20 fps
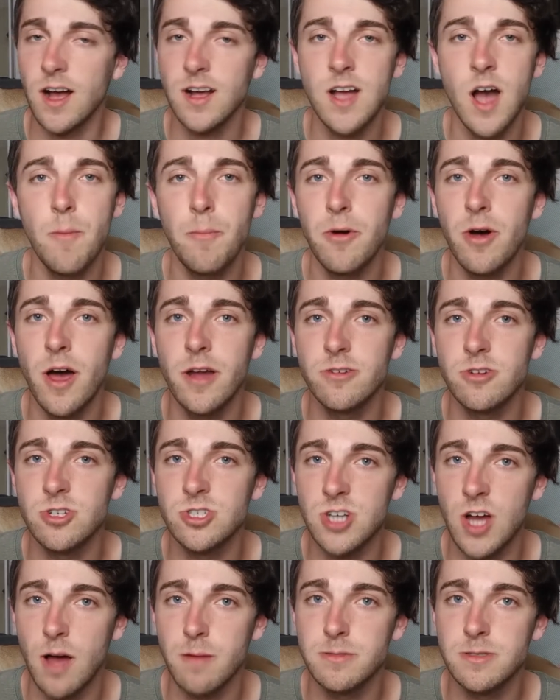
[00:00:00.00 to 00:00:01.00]
a couple
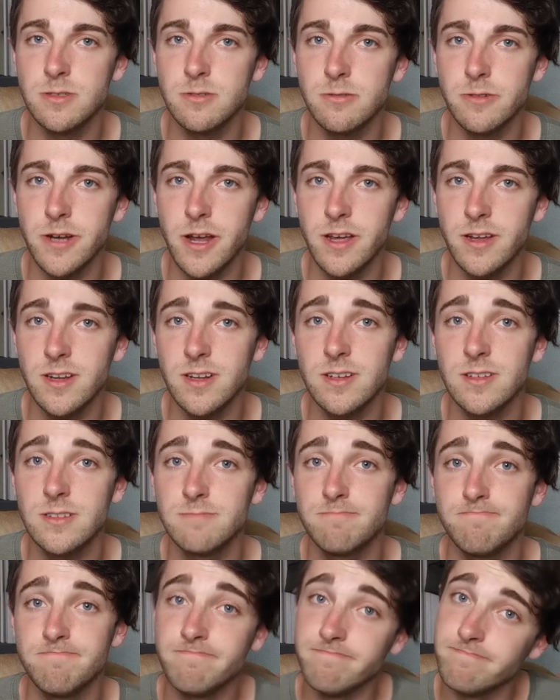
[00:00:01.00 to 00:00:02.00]
hundred jobs created.